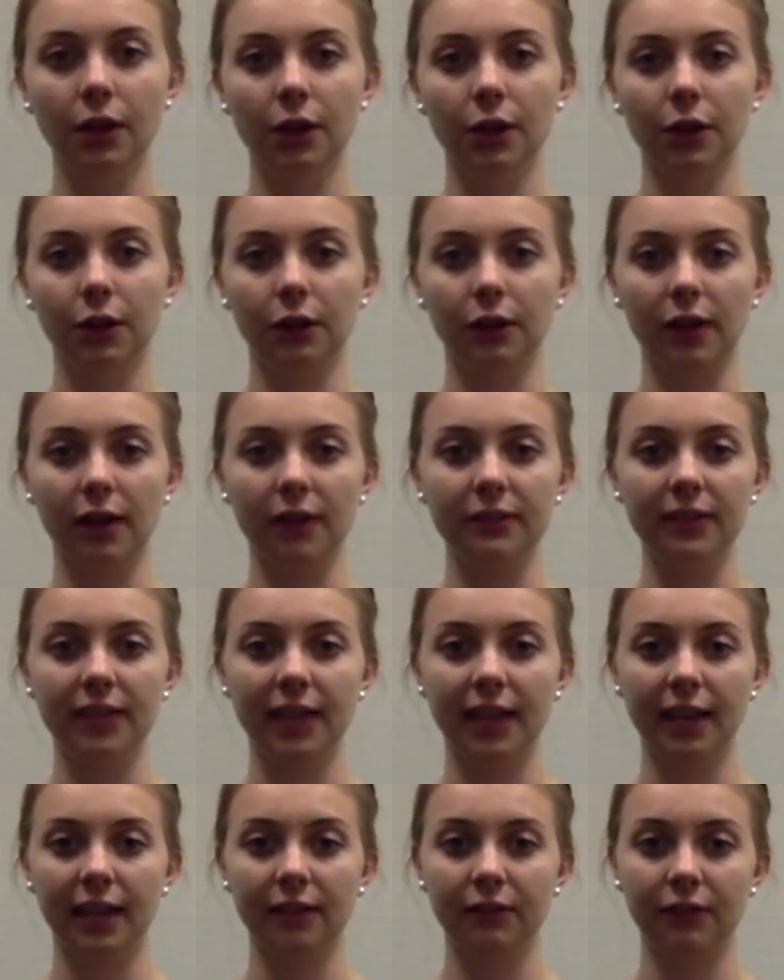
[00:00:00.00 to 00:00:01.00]
Your left
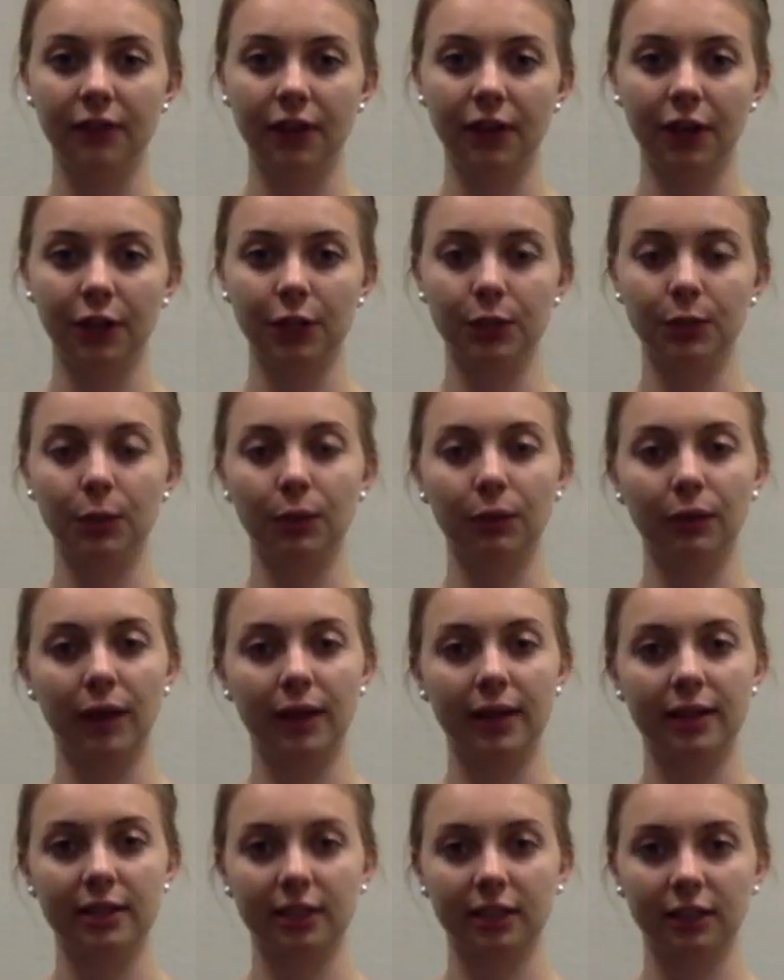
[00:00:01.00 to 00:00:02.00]
hand fingers will
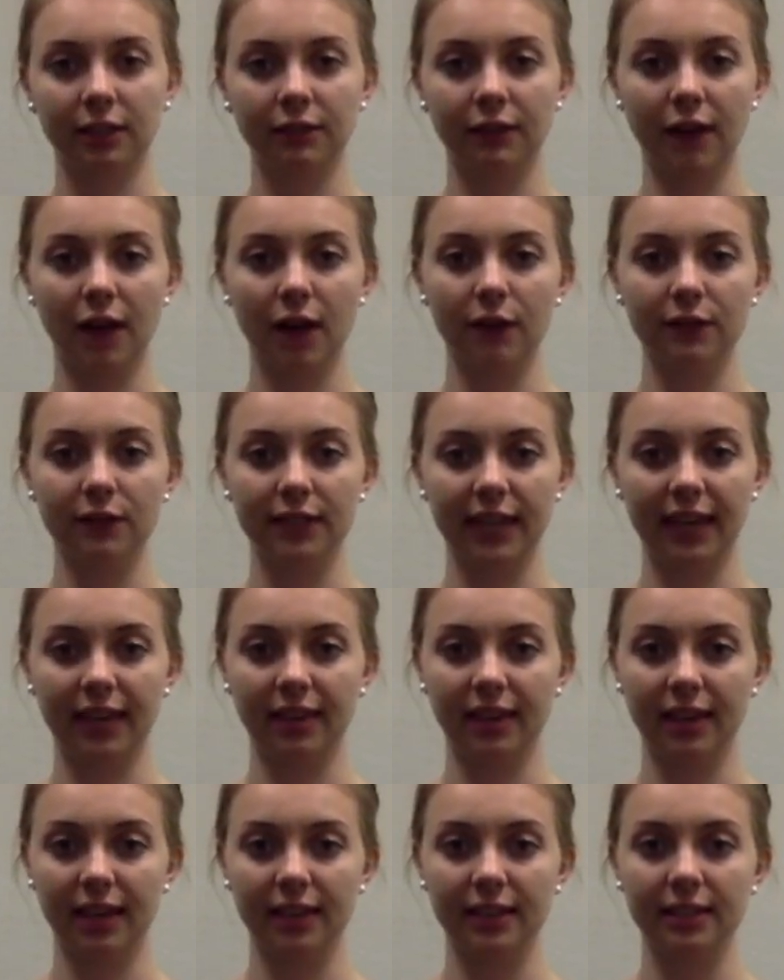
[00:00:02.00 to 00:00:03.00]
rest on the valves like
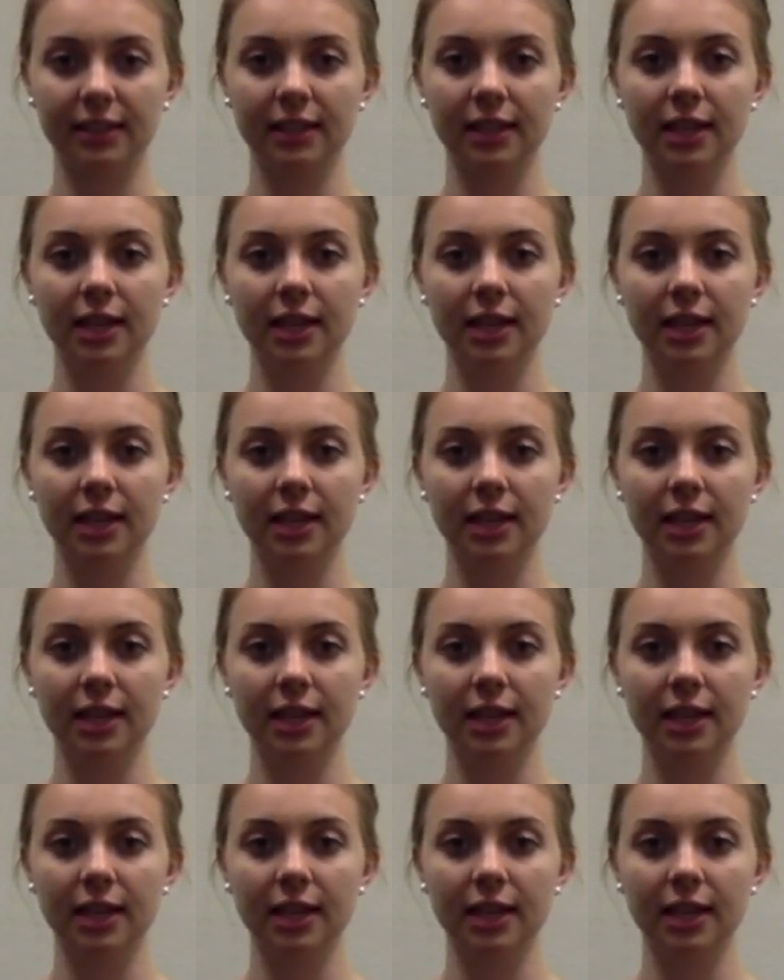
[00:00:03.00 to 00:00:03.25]
this.